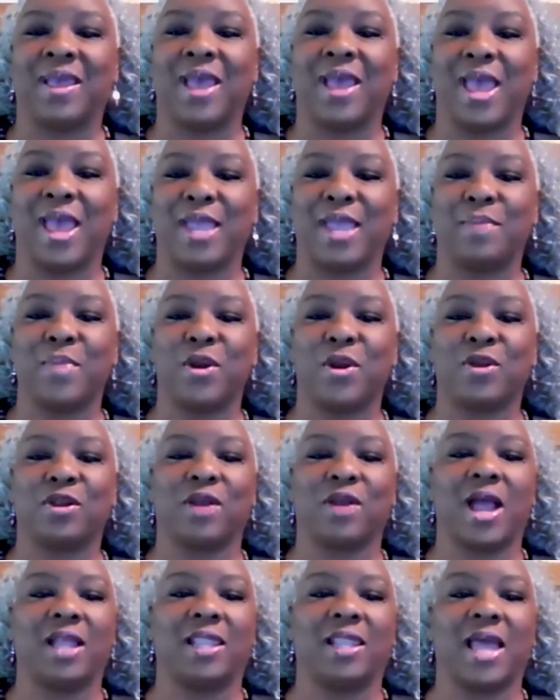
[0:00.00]

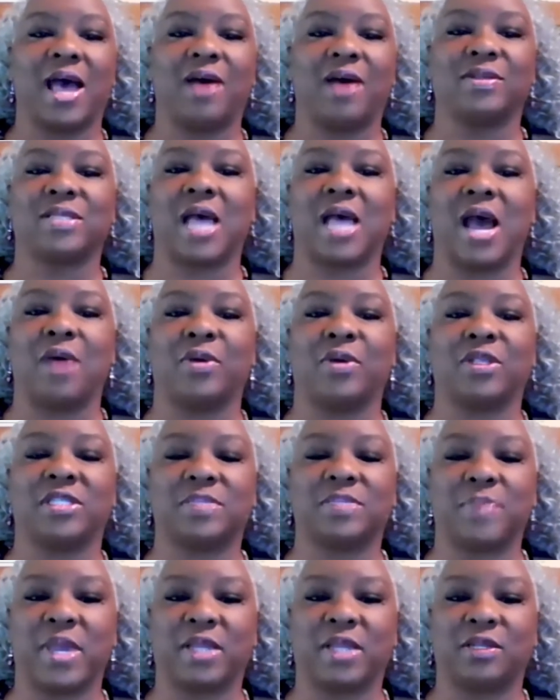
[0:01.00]
Hayburner allows our
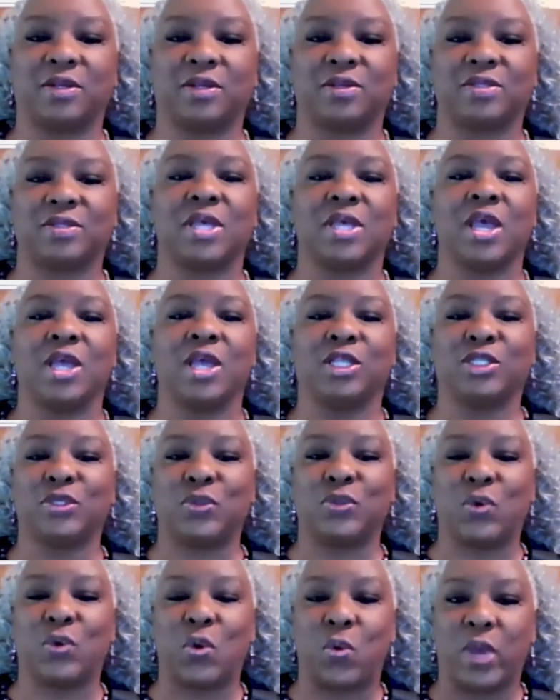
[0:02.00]
inspectors
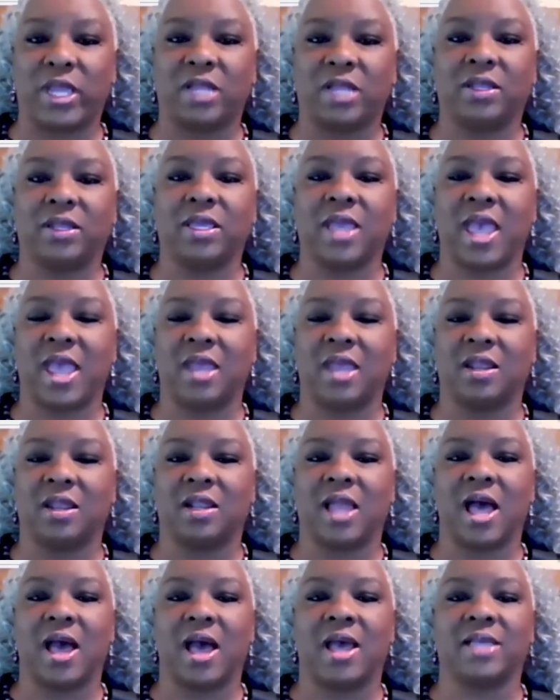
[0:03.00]
to quickly
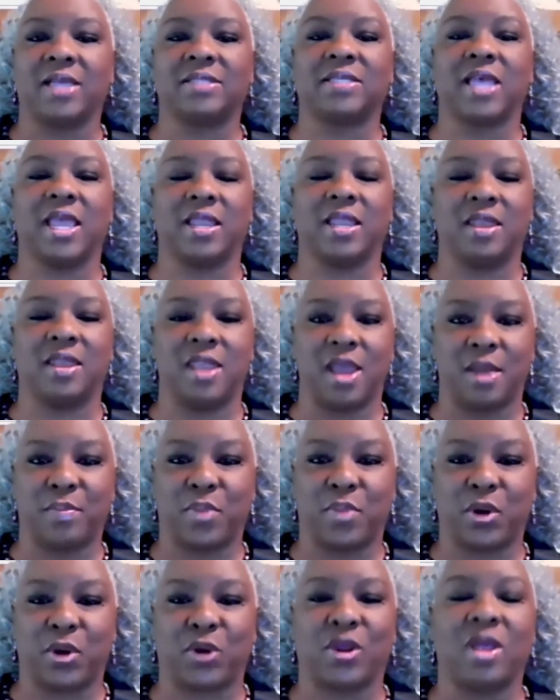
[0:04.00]
analyze a
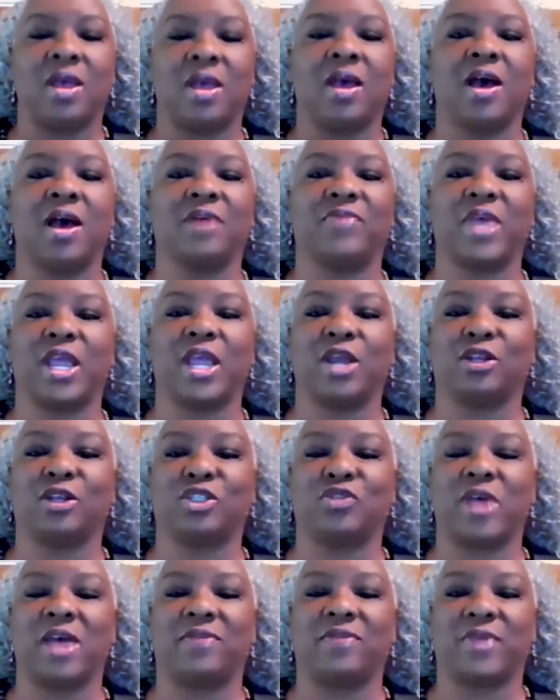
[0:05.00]
number of air
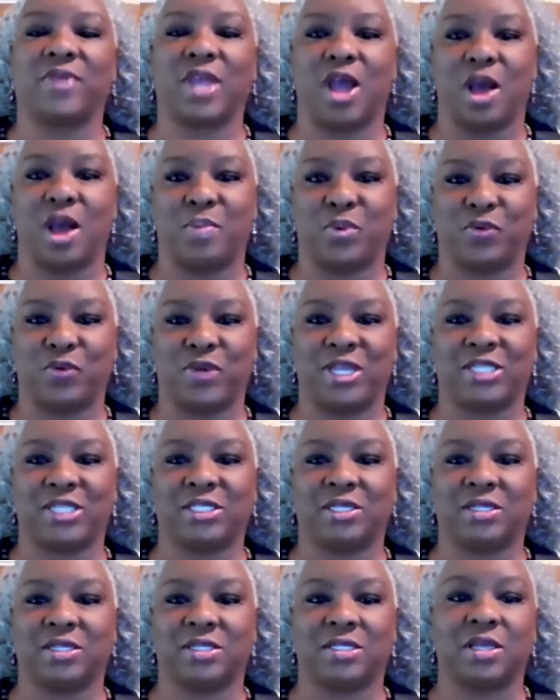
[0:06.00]
traffic
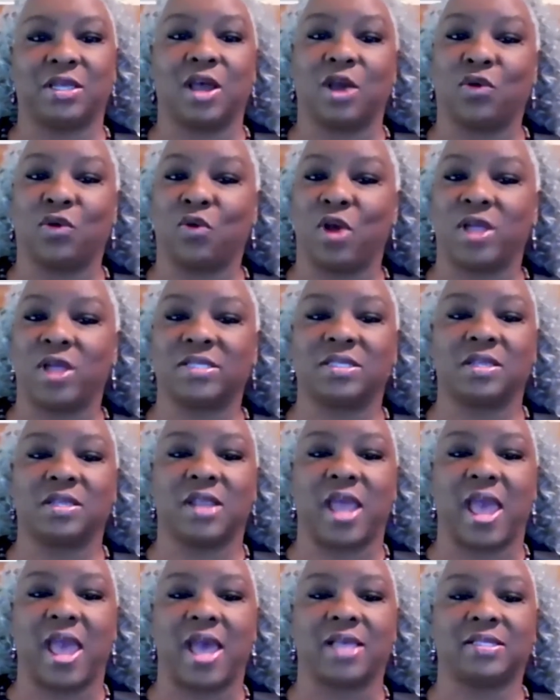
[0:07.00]
operations across the
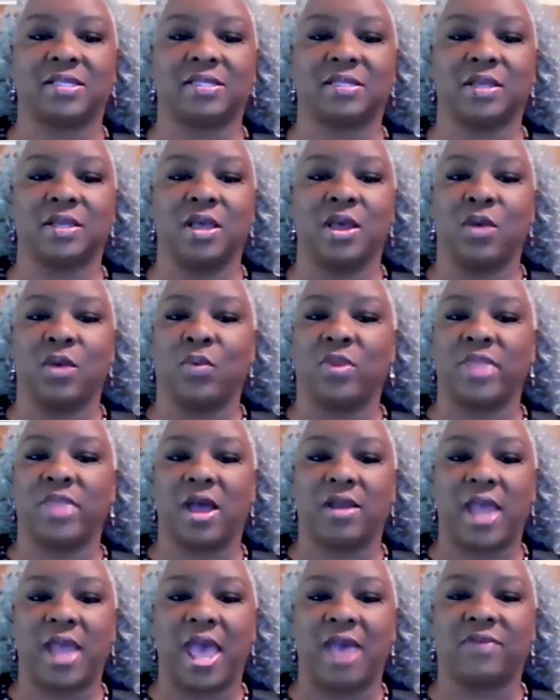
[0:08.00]
NAS
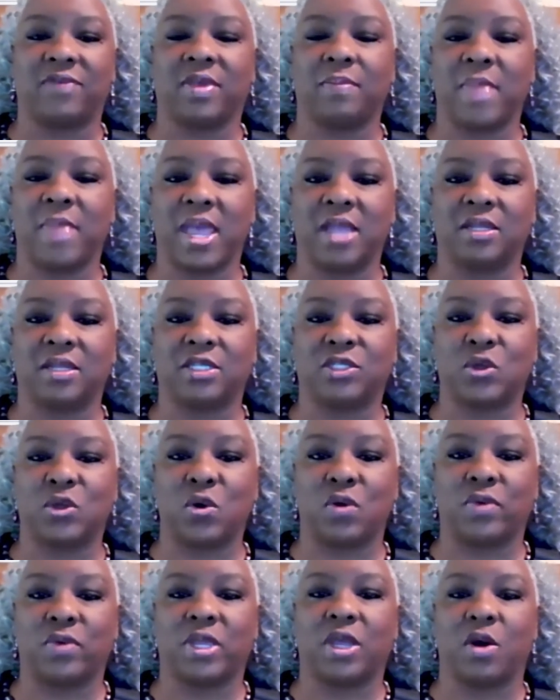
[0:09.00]
without having
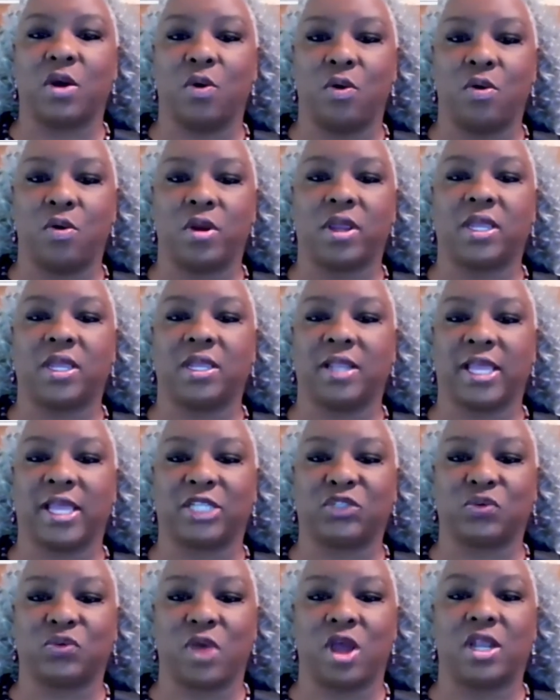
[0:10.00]
mandatory or
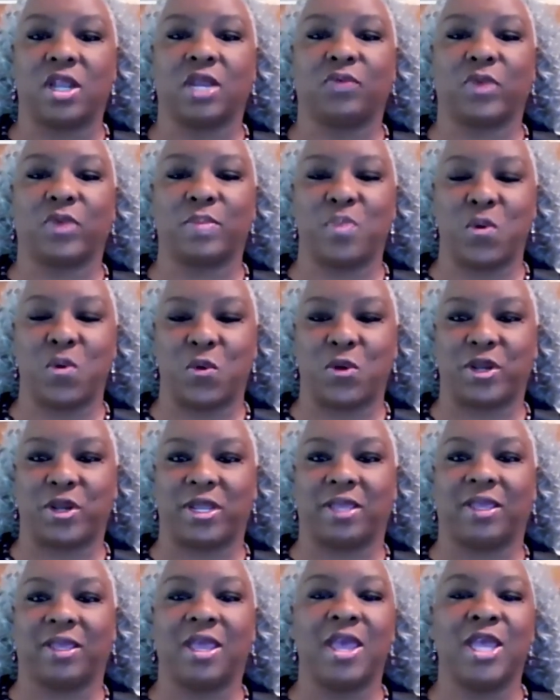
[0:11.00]
electronic
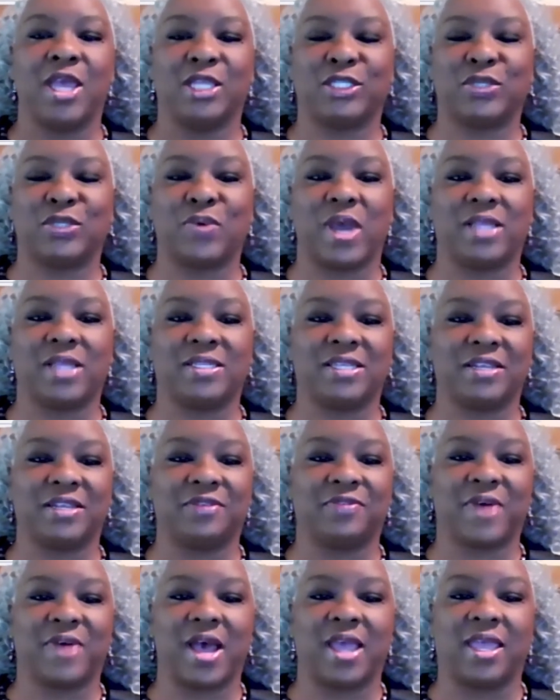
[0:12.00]
reporting to
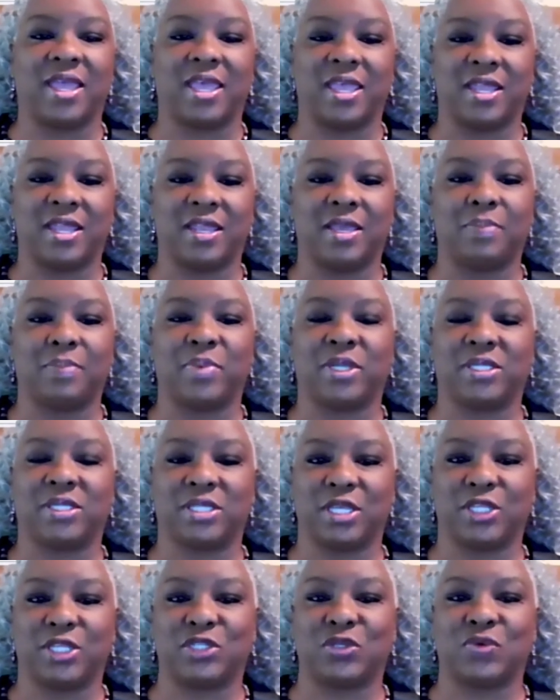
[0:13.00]
identify any
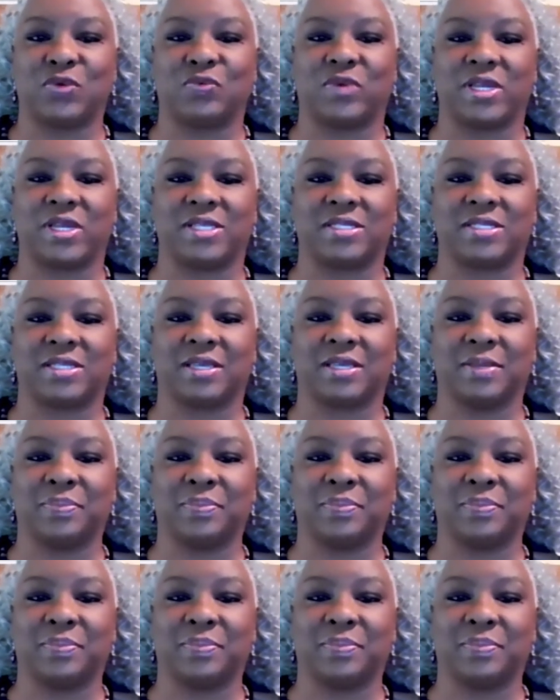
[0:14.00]
potential risks.